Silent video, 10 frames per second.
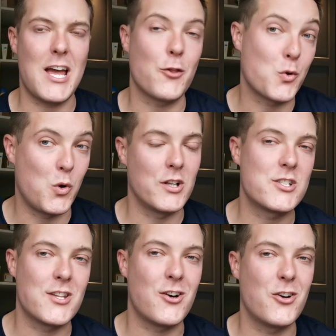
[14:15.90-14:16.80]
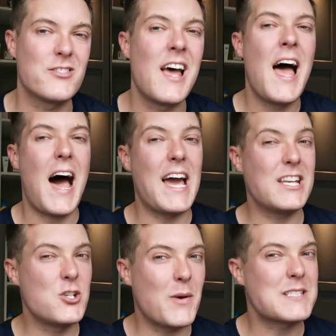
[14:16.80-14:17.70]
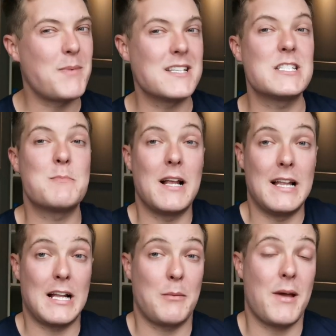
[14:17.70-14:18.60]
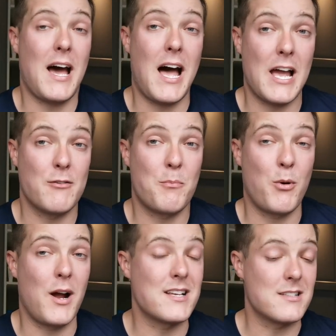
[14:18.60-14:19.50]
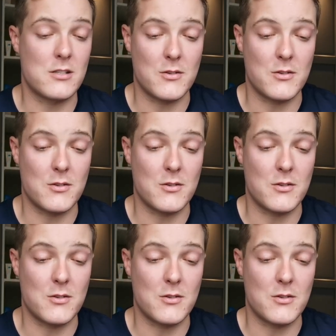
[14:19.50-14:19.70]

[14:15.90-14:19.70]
in here and the quality of the oils, I do expect it to be a little bit higher in price,